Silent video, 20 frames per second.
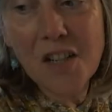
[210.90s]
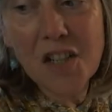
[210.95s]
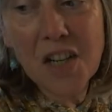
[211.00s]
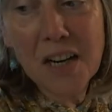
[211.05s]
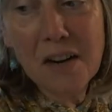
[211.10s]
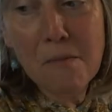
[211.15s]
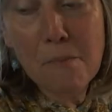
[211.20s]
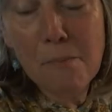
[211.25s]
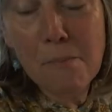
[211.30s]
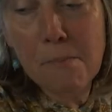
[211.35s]

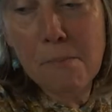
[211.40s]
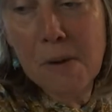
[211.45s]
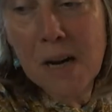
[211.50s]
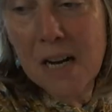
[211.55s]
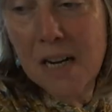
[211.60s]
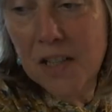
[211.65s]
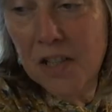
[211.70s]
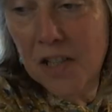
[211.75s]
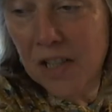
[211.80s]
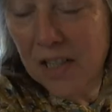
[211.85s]
Janet
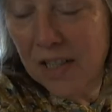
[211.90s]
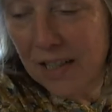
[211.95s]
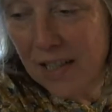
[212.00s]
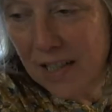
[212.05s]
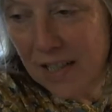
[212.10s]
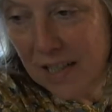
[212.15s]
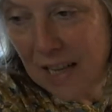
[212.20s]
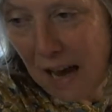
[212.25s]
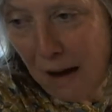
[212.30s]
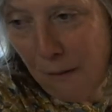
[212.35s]
Burgess
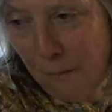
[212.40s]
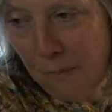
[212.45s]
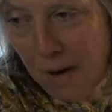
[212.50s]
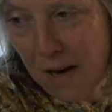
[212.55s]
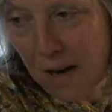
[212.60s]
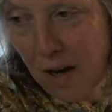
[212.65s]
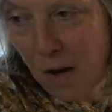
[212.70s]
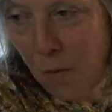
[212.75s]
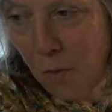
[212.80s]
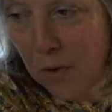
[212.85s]
is sat
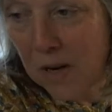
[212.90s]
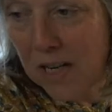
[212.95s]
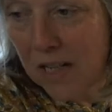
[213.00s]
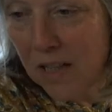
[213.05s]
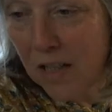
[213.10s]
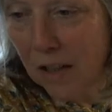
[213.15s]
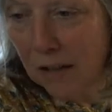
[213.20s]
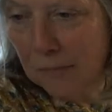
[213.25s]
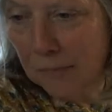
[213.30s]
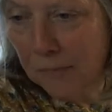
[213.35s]
by her
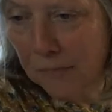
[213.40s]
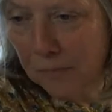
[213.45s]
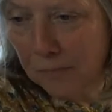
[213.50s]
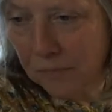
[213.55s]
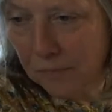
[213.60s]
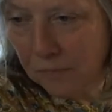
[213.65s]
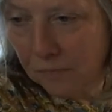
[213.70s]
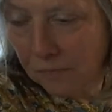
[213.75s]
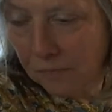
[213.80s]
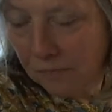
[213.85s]
window
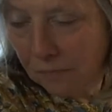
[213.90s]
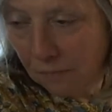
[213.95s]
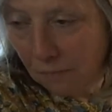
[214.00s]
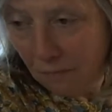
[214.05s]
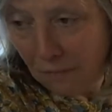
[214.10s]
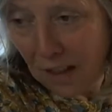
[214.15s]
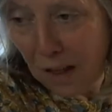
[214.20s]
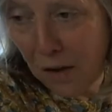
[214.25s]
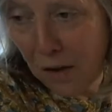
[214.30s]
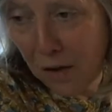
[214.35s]

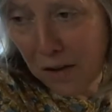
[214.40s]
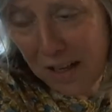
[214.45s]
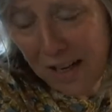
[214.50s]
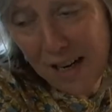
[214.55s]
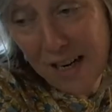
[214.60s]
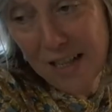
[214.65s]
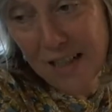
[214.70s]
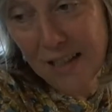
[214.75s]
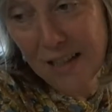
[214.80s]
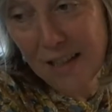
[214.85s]

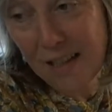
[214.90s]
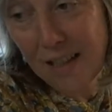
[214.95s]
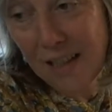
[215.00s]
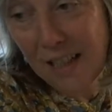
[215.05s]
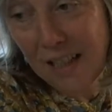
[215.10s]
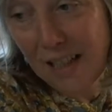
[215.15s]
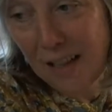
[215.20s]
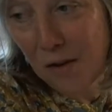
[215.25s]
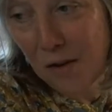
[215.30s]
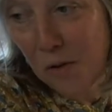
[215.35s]
looking at
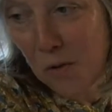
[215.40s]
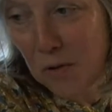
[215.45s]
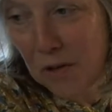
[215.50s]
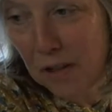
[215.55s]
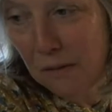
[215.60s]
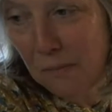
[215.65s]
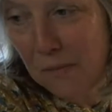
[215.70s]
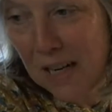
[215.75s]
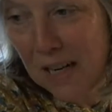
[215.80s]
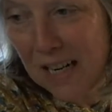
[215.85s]
the
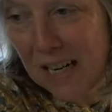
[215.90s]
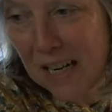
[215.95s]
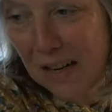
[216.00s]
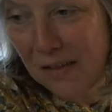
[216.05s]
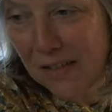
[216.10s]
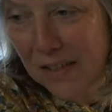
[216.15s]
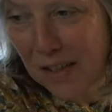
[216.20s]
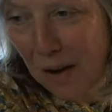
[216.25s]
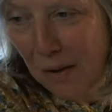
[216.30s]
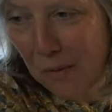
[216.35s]
autumn
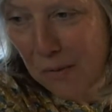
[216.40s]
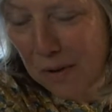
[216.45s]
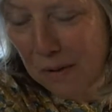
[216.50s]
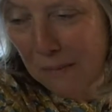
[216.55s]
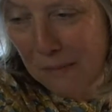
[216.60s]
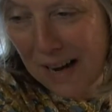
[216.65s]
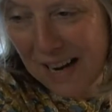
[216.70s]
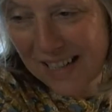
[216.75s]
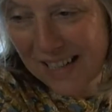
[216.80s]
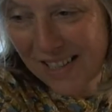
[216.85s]
leaves, I would
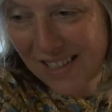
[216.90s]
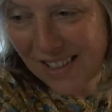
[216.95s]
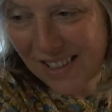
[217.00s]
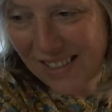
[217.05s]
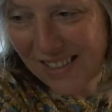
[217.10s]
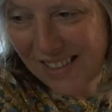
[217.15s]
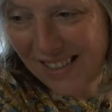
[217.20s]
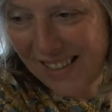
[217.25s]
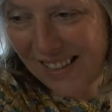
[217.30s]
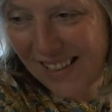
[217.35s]

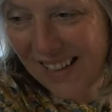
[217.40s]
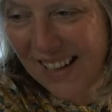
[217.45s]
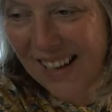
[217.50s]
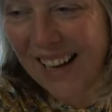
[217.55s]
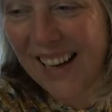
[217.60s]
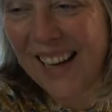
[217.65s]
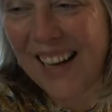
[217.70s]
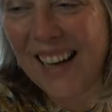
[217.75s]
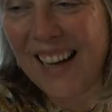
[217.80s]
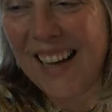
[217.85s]
imagine.
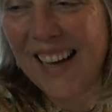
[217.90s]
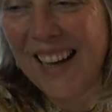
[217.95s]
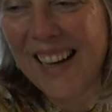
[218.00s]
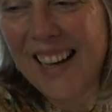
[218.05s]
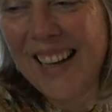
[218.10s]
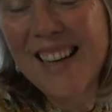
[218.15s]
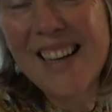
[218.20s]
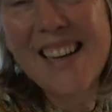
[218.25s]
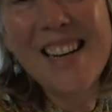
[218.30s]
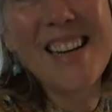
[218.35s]

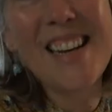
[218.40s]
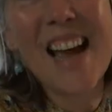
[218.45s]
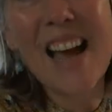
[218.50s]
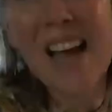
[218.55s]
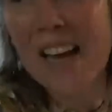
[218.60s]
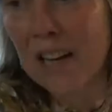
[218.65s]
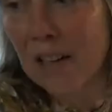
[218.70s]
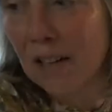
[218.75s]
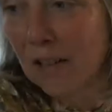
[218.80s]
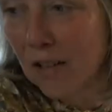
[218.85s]

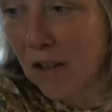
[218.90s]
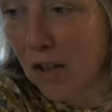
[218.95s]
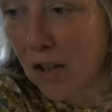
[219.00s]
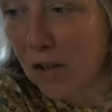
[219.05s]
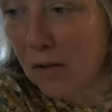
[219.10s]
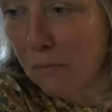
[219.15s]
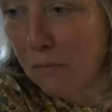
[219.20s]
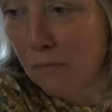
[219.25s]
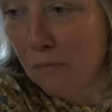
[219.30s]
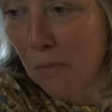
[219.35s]
Gail,
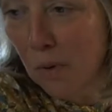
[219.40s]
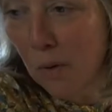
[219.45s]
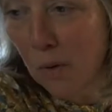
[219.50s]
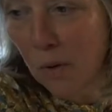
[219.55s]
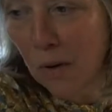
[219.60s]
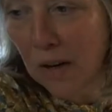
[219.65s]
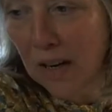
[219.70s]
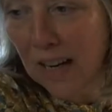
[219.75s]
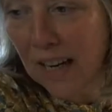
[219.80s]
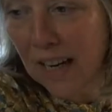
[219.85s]
good
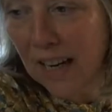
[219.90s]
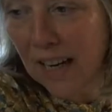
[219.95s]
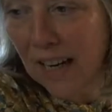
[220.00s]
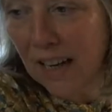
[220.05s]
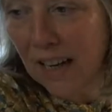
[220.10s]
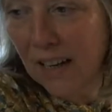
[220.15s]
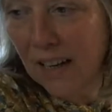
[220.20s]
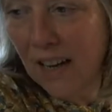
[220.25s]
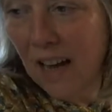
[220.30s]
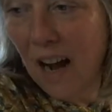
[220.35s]

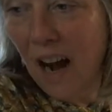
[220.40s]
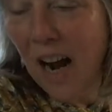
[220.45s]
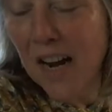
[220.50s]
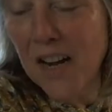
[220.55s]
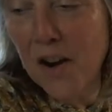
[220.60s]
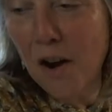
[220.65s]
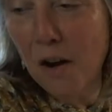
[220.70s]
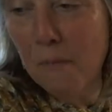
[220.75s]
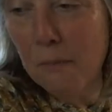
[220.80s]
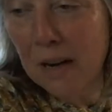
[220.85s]
morning.
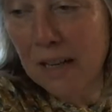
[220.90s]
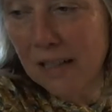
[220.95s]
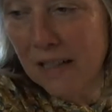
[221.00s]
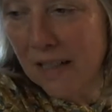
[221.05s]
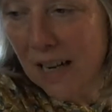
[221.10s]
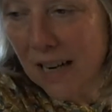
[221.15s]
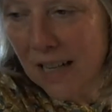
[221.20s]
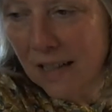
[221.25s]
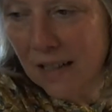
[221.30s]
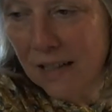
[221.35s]
I know
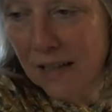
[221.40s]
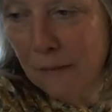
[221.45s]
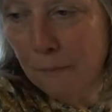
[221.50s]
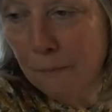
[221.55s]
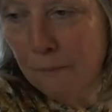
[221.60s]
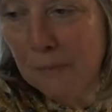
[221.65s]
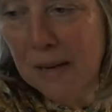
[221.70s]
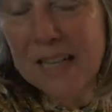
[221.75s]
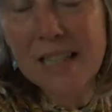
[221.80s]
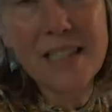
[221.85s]
Mondays is
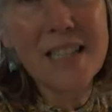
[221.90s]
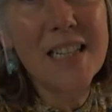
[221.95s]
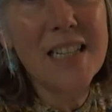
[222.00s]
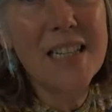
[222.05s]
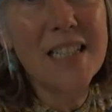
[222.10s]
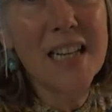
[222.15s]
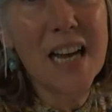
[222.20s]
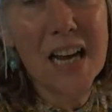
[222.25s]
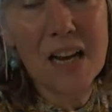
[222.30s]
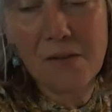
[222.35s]
a
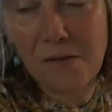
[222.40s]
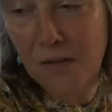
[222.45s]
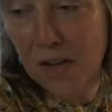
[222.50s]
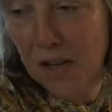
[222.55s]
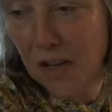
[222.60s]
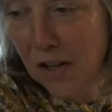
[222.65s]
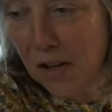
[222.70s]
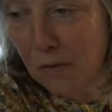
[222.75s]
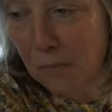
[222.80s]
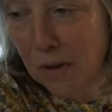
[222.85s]
busy day for
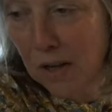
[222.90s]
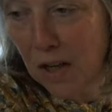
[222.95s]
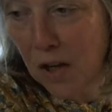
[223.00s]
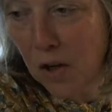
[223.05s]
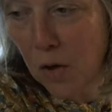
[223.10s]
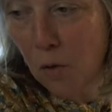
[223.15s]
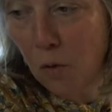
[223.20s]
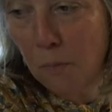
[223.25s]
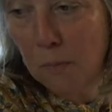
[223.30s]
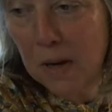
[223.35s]
you, but
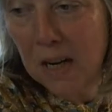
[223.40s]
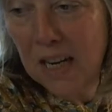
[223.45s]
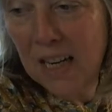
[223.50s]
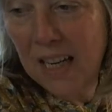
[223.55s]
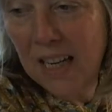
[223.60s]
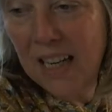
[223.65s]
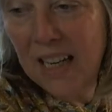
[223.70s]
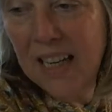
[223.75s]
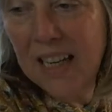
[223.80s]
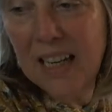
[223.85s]
you'll be
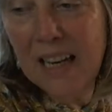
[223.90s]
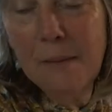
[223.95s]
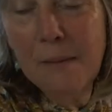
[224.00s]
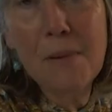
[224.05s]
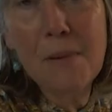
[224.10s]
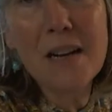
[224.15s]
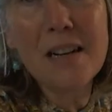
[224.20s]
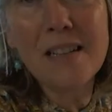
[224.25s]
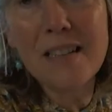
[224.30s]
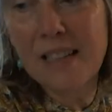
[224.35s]

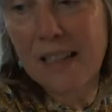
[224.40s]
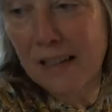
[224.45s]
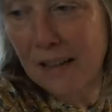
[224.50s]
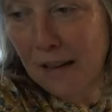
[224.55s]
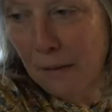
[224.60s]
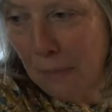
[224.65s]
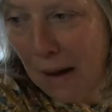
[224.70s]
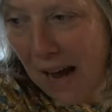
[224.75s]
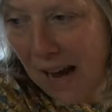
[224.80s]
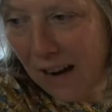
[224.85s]
keeping us
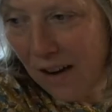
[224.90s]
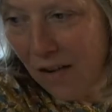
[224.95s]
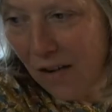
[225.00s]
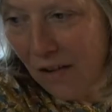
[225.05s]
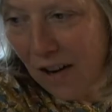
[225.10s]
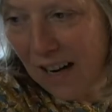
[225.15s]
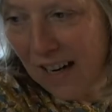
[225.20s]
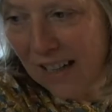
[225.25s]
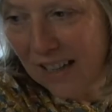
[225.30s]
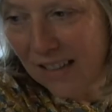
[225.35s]
in the
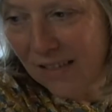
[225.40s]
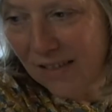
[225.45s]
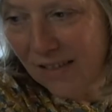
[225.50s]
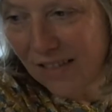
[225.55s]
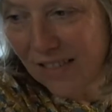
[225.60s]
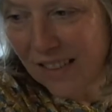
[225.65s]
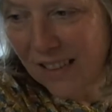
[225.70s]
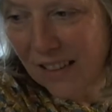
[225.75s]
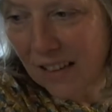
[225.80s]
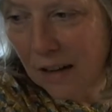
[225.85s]

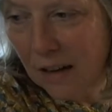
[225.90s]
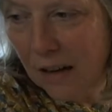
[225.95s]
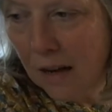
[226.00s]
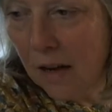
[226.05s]
background.